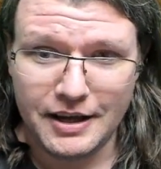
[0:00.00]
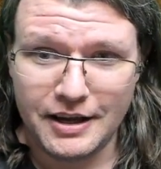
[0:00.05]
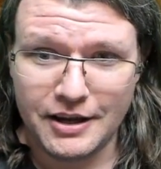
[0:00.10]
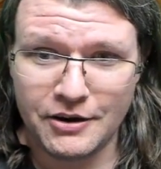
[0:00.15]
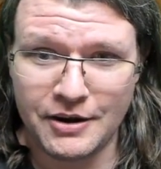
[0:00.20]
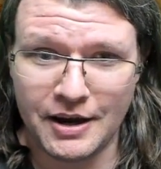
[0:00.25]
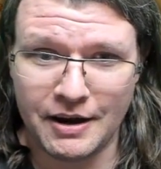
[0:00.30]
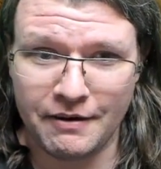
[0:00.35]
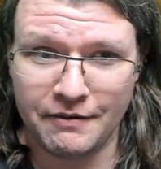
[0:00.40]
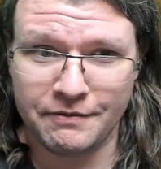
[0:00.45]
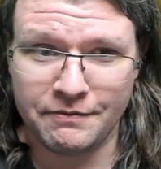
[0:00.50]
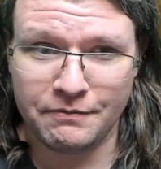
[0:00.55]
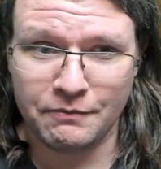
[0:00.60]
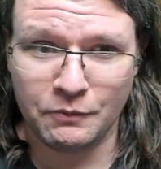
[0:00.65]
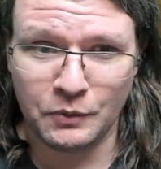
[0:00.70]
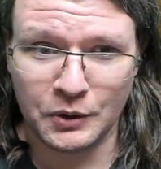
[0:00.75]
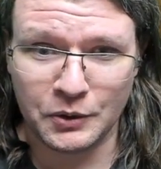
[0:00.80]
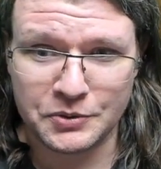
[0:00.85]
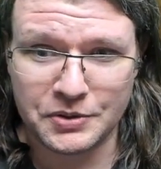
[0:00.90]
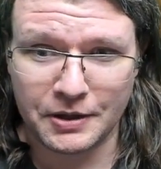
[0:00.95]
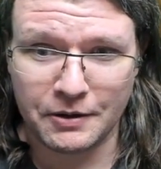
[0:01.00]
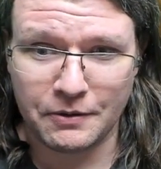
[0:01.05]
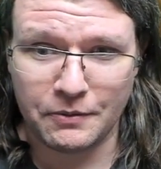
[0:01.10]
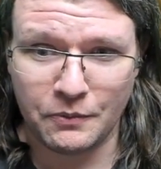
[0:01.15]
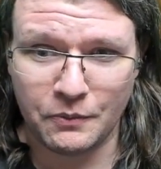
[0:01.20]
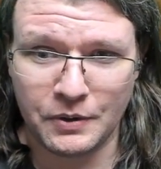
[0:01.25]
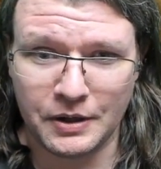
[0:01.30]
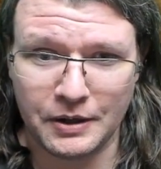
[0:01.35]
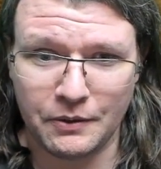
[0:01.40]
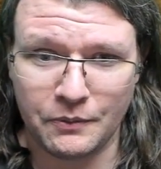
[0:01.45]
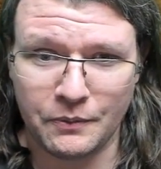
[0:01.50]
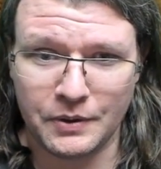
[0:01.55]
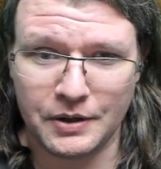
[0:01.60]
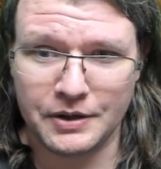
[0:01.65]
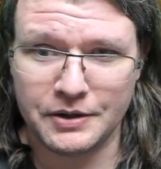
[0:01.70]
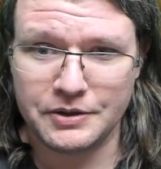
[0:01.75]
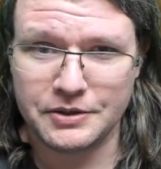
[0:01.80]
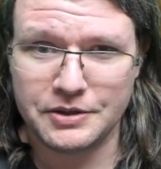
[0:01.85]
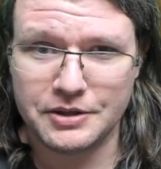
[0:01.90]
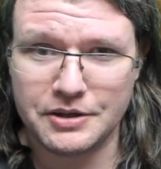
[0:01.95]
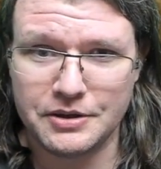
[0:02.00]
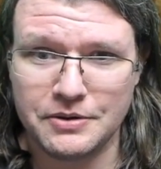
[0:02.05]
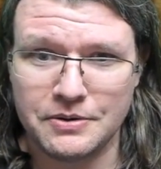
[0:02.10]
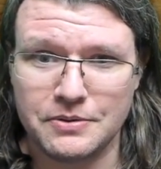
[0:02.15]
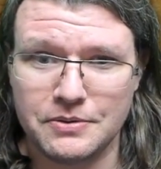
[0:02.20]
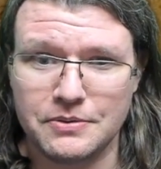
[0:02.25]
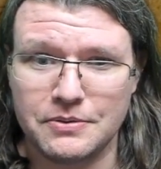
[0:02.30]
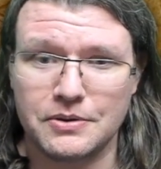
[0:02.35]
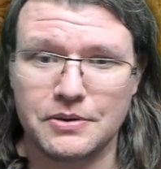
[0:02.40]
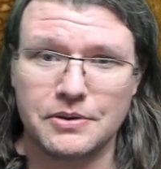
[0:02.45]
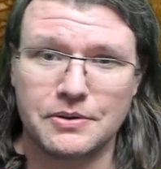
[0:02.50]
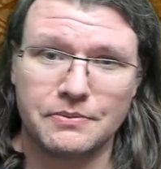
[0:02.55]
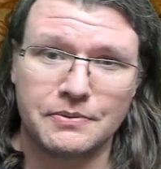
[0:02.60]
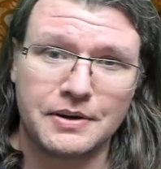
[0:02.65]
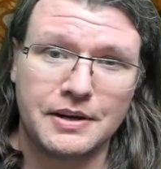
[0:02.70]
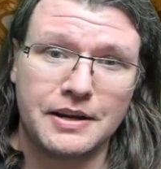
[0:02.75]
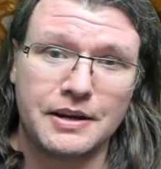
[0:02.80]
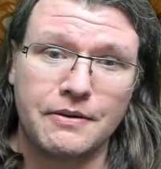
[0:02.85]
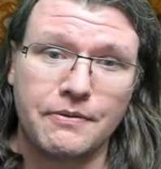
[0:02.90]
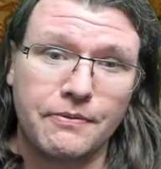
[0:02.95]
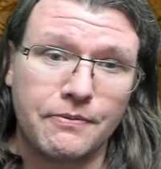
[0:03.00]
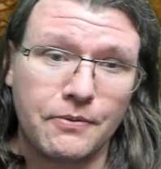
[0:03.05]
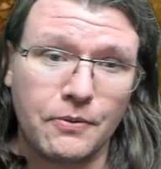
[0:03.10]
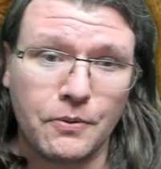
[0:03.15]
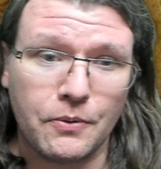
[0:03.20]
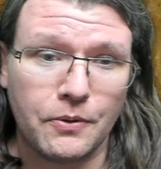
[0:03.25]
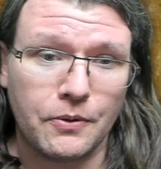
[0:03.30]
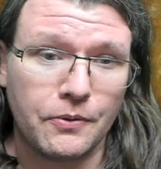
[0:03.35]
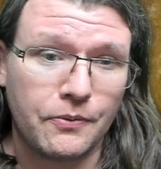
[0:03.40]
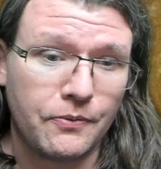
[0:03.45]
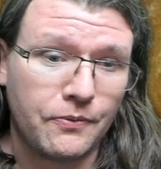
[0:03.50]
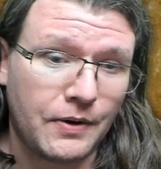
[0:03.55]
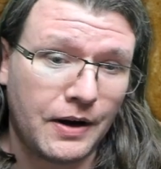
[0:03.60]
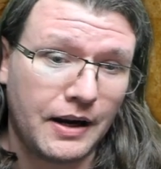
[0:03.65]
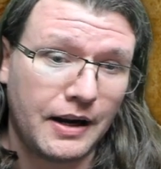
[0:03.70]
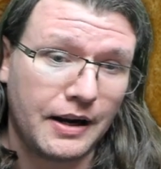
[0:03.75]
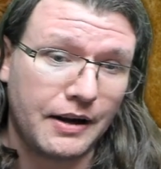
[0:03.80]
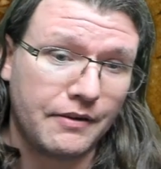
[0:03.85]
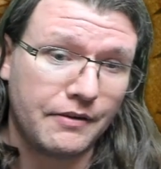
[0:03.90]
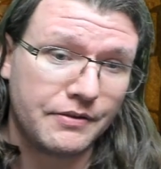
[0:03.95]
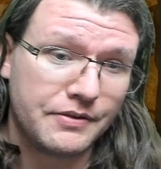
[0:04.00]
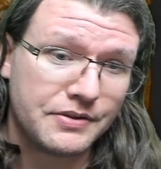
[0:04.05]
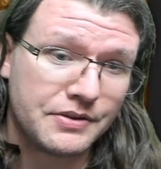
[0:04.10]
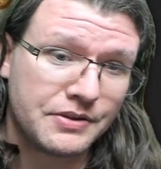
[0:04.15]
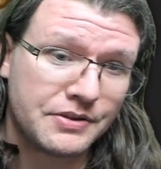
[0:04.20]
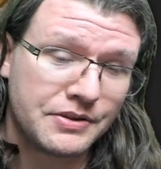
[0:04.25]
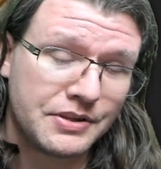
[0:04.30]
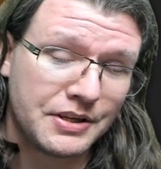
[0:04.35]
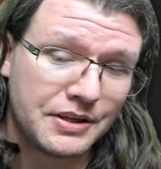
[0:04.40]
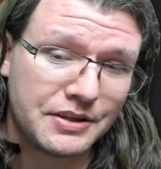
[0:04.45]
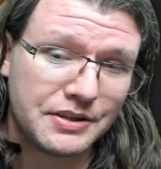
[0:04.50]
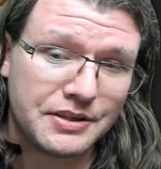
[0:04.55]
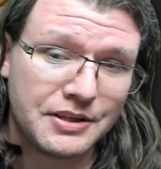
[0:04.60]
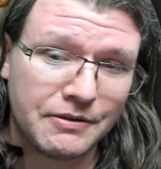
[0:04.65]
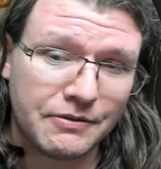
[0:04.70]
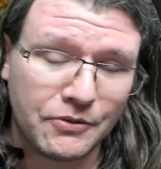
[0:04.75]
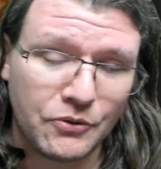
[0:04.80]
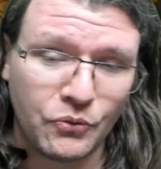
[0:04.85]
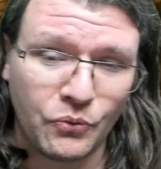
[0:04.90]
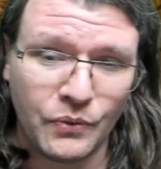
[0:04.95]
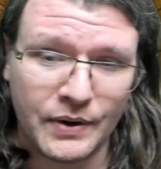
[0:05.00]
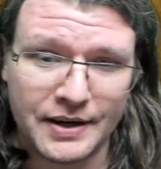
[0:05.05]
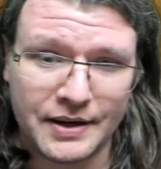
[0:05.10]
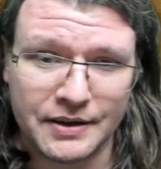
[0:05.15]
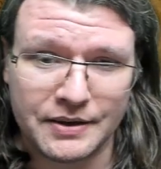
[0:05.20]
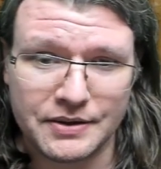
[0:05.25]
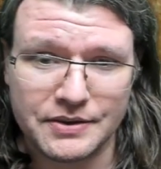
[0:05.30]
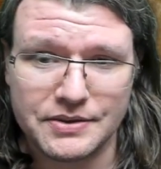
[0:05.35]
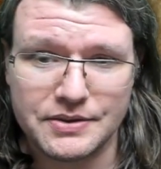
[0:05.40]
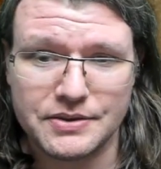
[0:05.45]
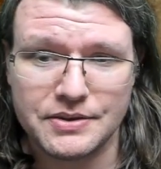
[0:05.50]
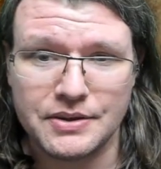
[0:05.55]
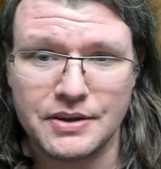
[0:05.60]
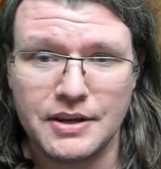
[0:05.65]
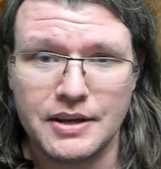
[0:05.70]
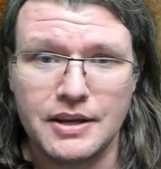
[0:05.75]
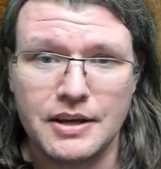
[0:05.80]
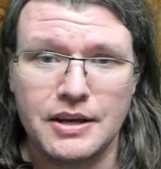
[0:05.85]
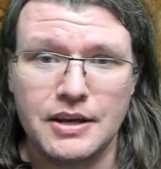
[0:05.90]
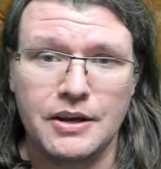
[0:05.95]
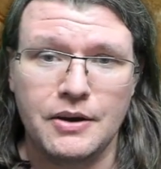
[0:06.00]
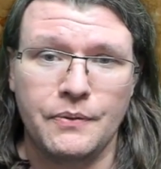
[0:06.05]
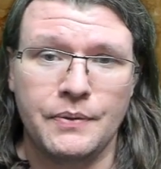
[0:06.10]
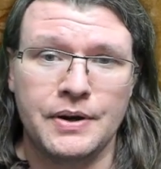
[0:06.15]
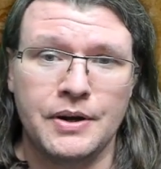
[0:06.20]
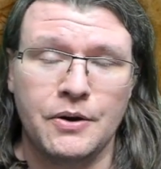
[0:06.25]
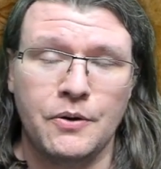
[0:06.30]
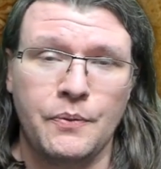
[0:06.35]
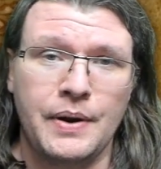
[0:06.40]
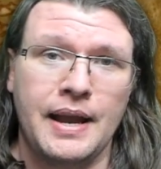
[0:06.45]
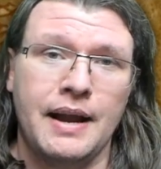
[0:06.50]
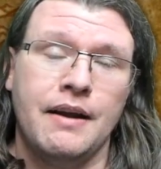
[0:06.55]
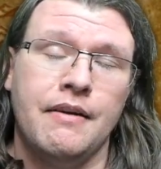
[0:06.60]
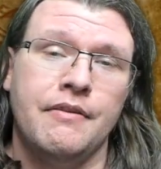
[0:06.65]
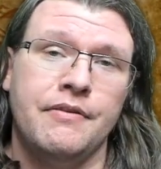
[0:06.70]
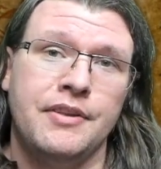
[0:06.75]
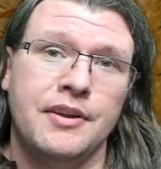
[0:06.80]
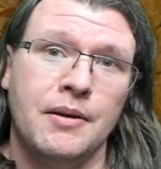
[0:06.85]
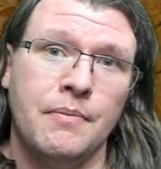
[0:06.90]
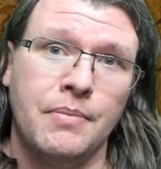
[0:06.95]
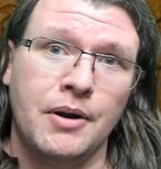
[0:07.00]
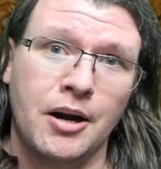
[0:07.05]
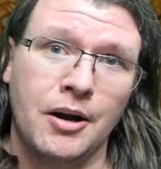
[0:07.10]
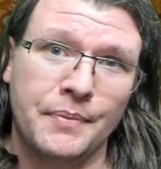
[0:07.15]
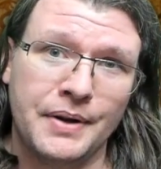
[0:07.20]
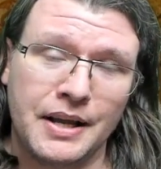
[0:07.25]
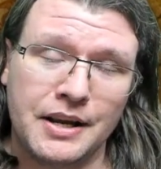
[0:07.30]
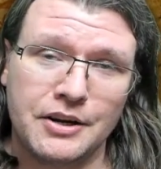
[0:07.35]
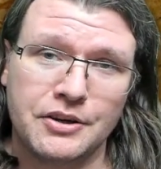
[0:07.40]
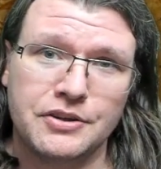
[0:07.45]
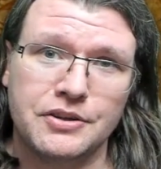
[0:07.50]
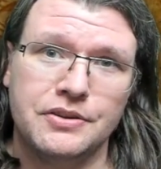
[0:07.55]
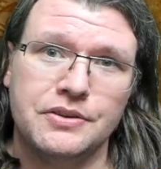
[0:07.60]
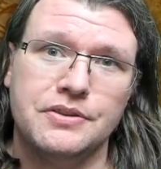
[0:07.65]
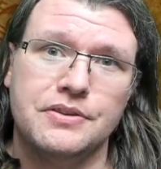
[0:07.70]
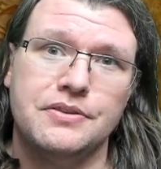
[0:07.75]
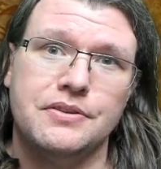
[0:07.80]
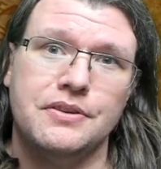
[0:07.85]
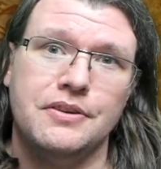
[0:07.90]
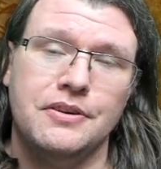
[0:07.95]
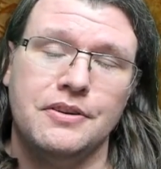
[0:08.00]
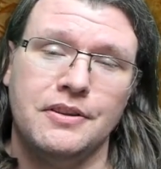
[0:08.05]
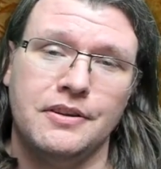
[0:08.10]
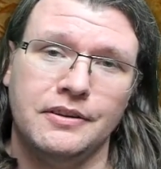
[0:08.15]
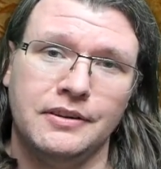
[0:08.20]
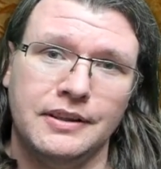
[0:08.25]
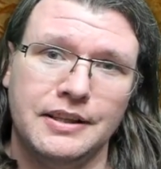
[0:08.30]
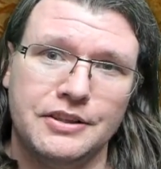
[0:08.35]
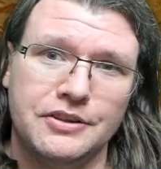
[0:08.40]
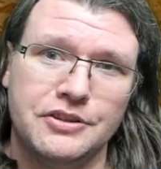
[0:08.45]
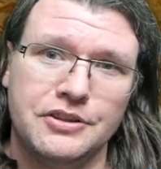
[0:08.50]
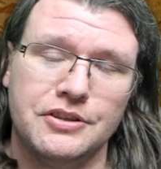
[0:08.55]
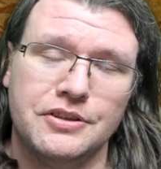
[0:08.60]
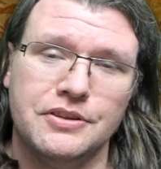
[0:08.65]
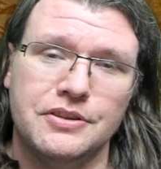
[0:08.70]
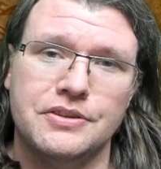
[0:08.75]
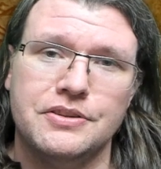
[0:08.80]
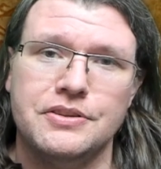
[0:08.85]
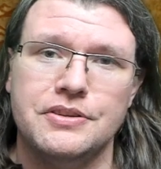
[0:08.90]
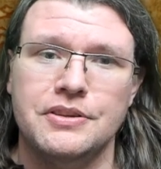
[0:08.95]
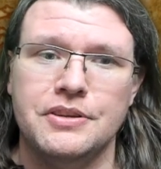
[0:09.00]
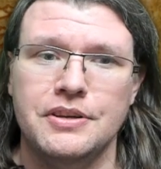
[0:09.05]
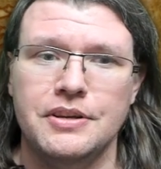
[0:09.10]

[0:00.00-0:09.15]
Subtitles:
You have what looks like what 1, 2, 3, 4, 5, 6 different wings. We know we have the abominations, the liches,